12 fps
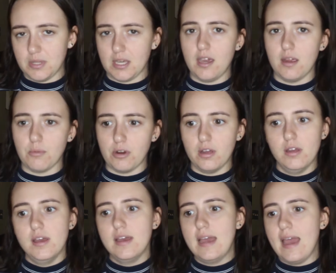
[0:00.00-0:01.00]
with a camera.
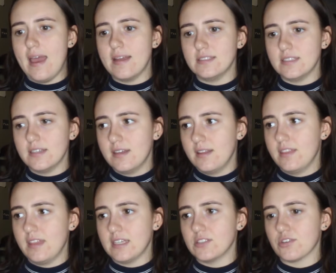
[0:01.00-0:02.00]
And
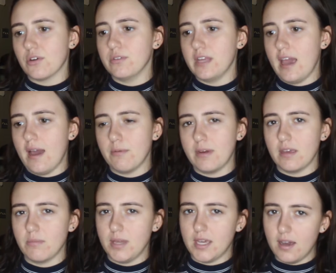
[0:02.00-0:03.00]
things are only
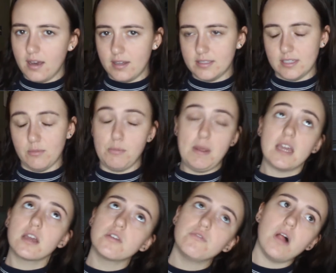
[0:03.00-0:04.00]
happening because it would make
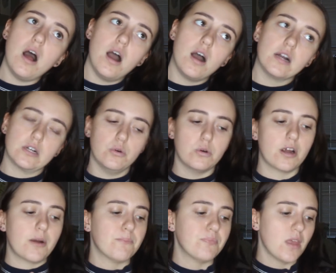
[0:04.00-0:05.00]
a good vlog
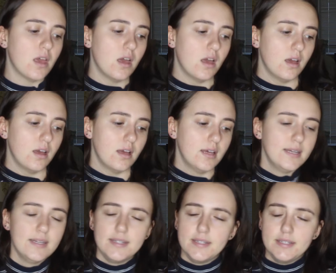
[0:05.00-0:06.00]
or
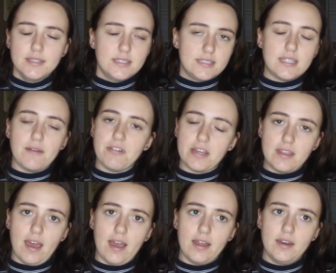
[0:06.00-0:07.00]
stuff like
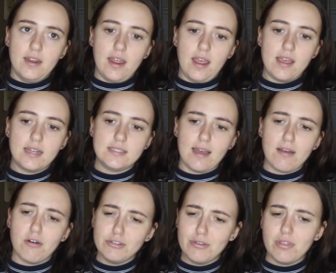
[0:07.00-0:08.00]
that. And I
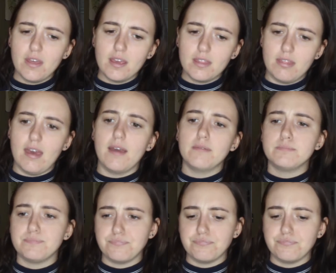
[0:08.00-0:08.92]
also think that